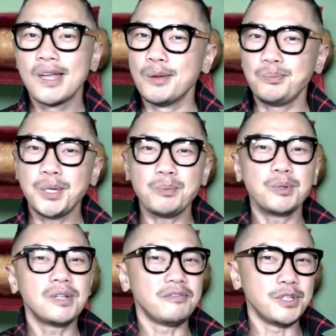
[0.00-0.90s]
People
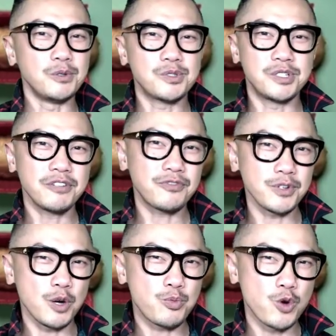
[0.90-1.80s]
have used different
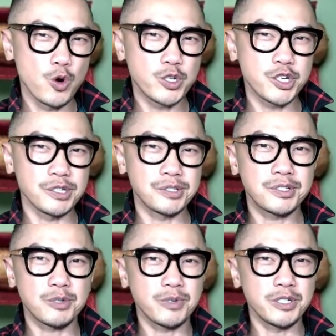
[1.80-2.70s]
approaches to
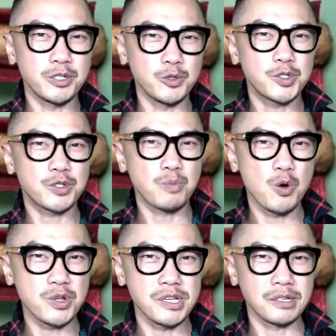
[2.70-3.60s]
reduce
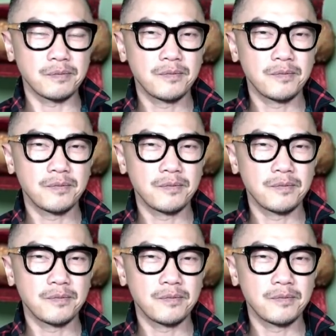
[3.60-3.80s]
smoking.